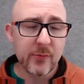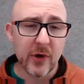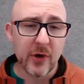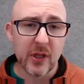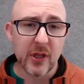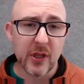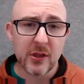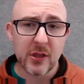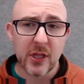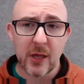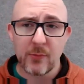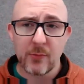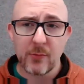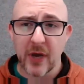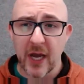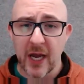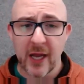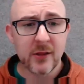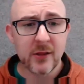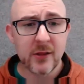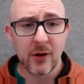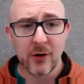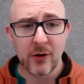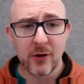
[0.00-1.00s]
But by
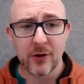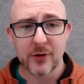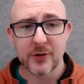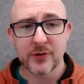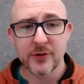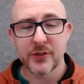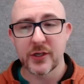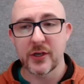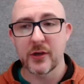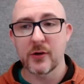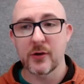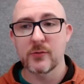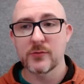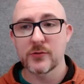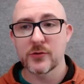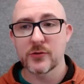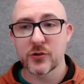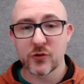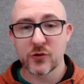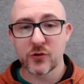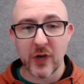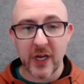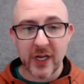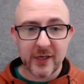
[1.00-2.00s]
and large,
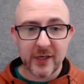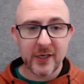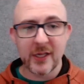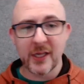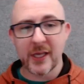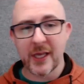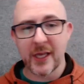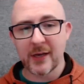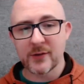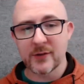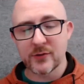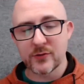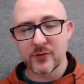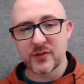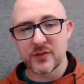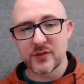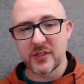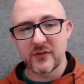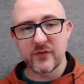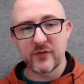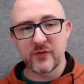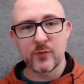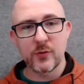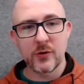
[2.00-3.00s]
trained in accounts
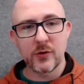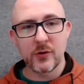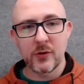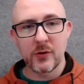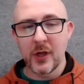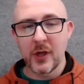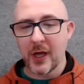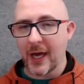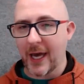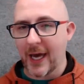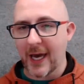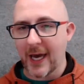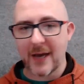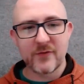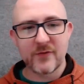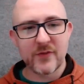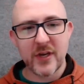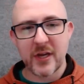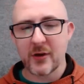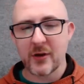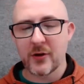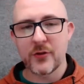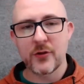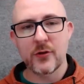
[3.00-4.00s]
receivable, have
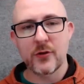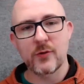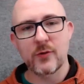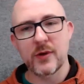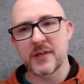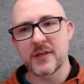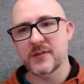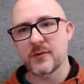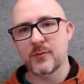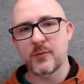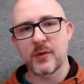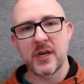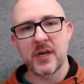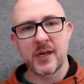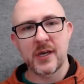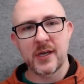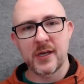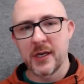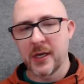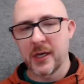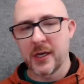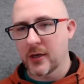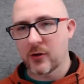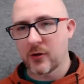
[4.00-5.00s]
that on their resume.